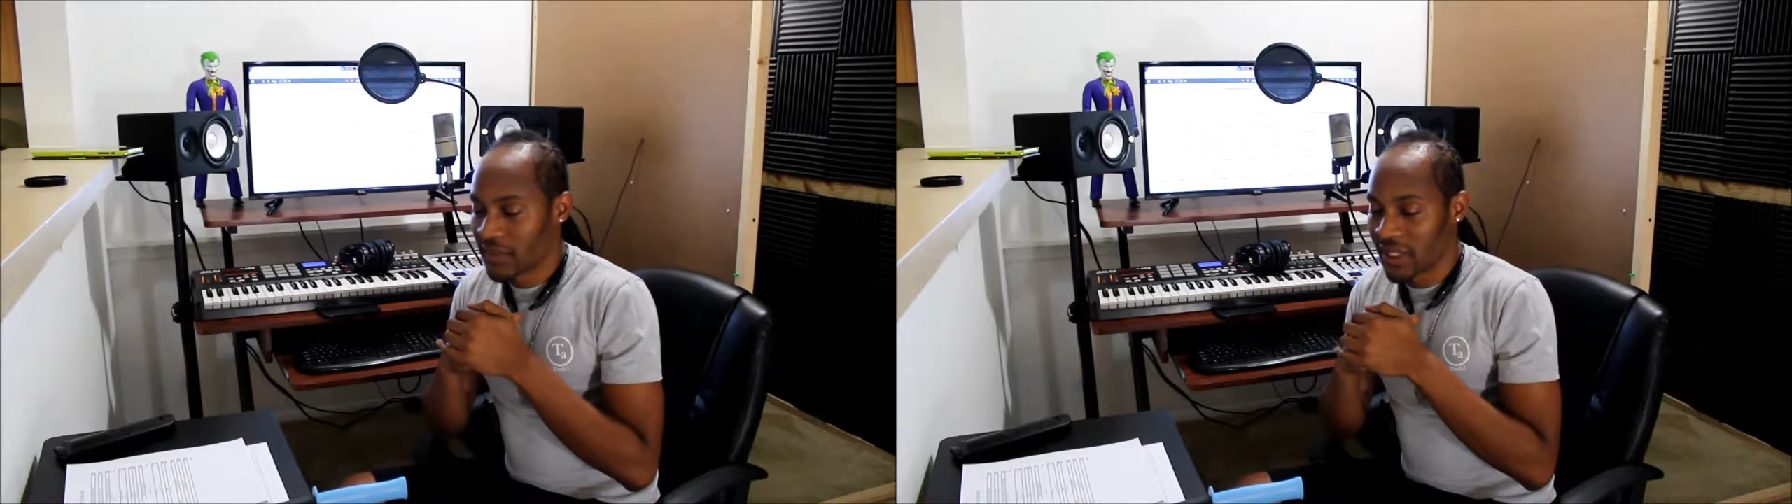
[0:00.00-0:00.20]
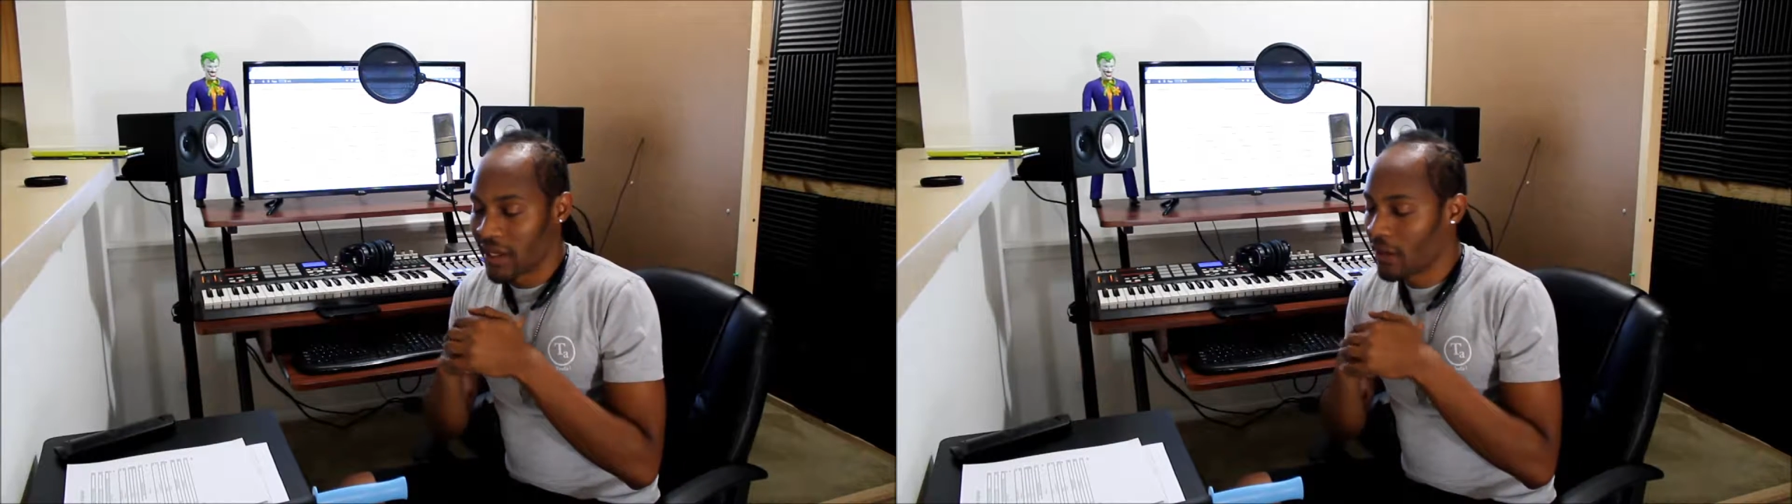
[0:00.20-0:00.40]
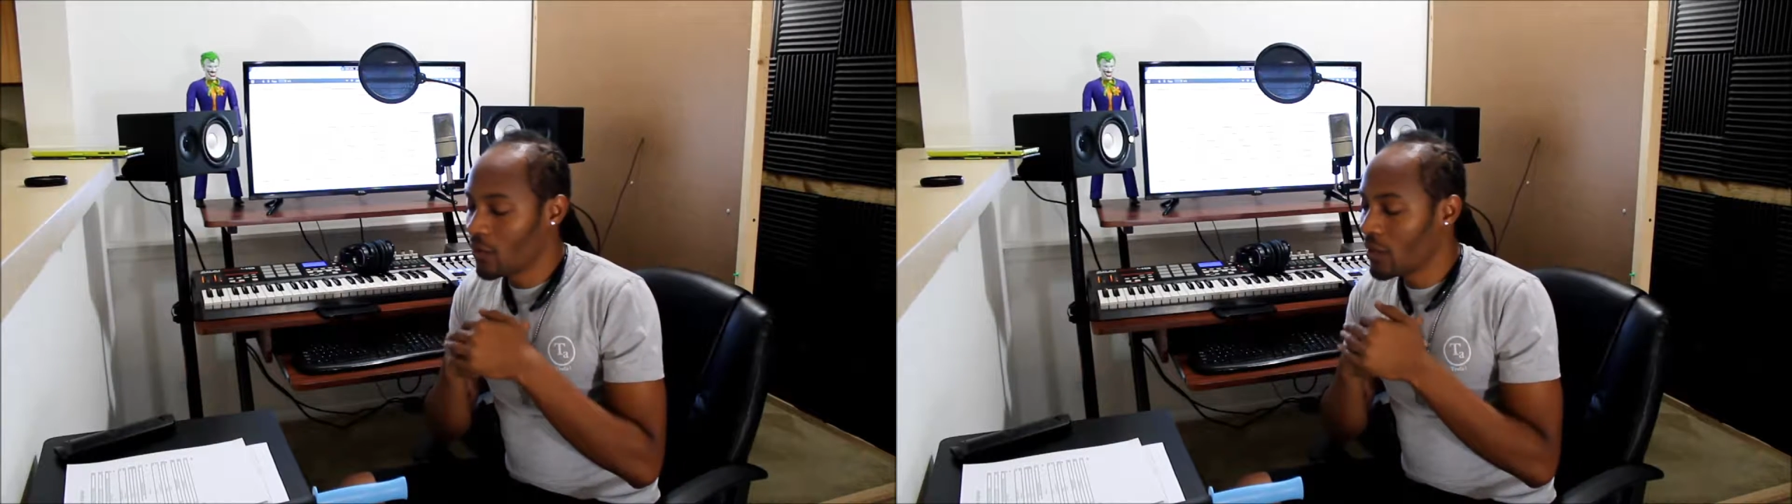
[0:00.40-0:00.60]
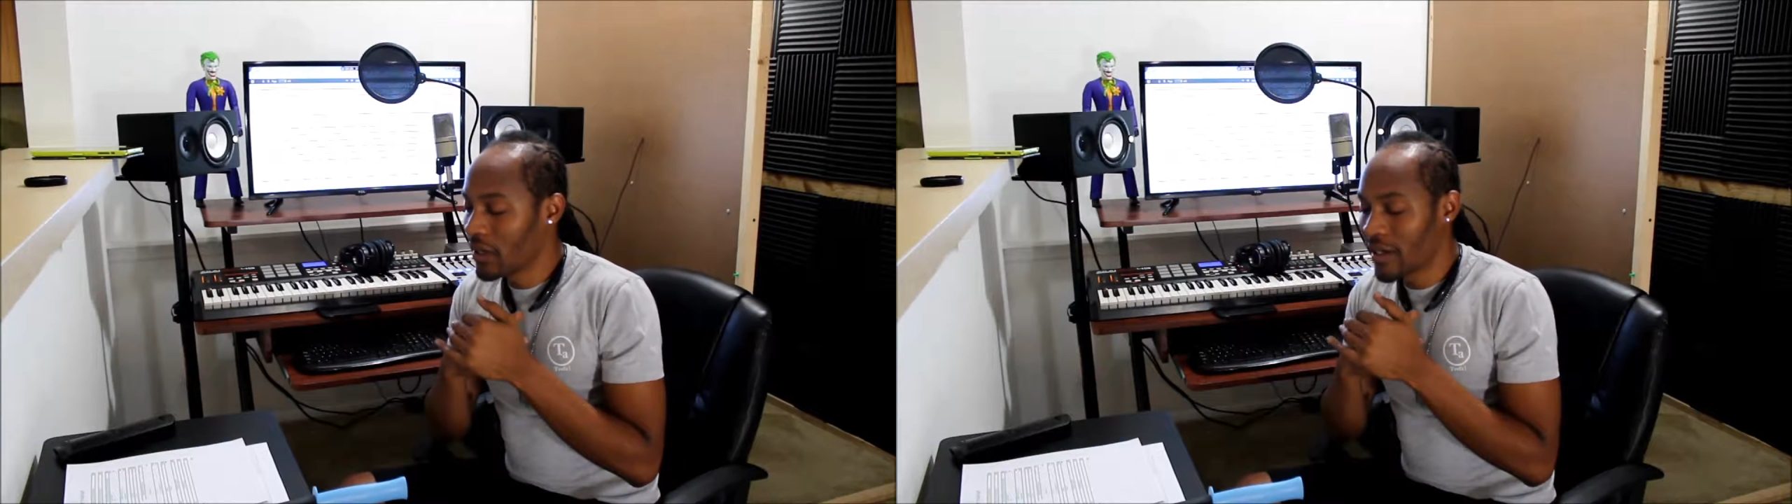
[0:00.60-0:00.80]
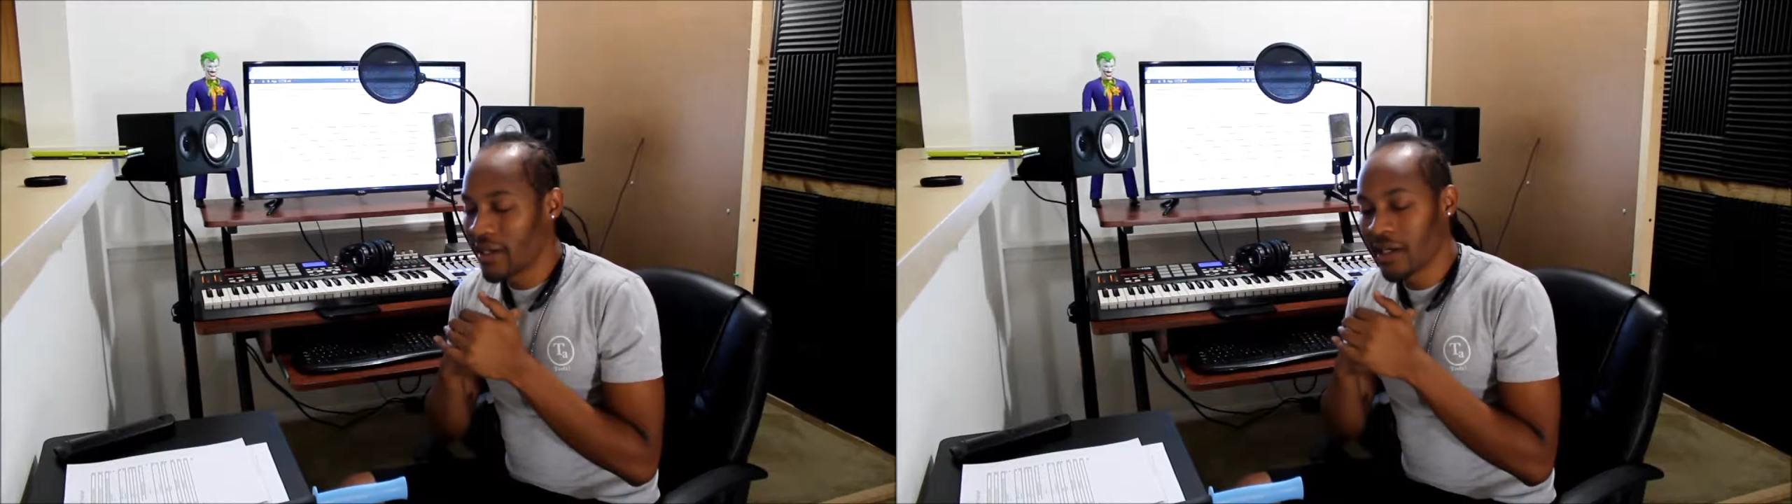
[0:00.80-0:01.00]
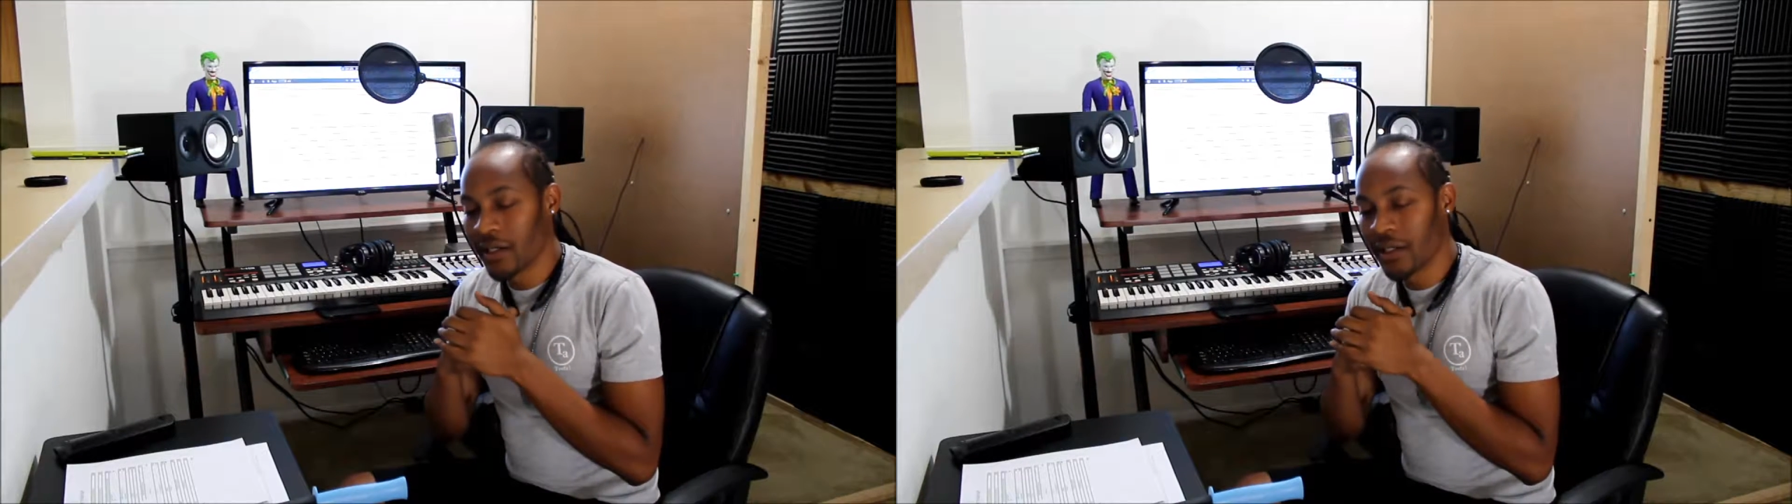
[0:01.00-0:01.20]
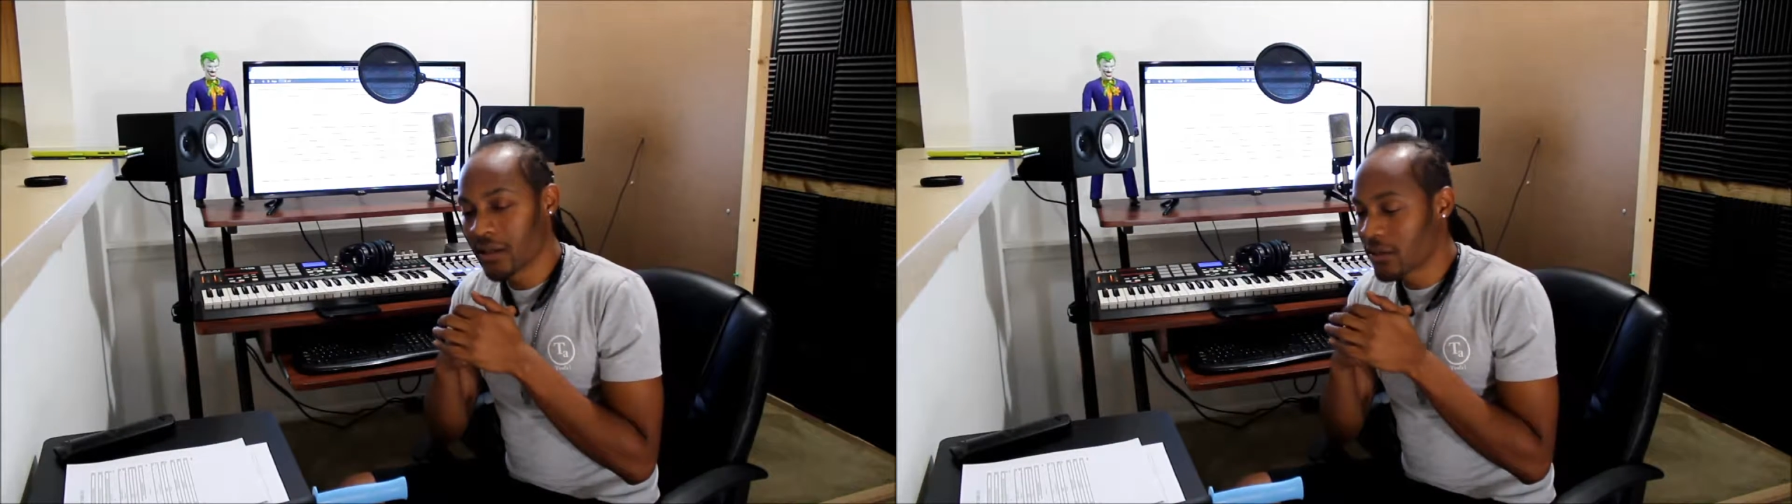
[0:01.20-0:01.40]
they don't want to hear your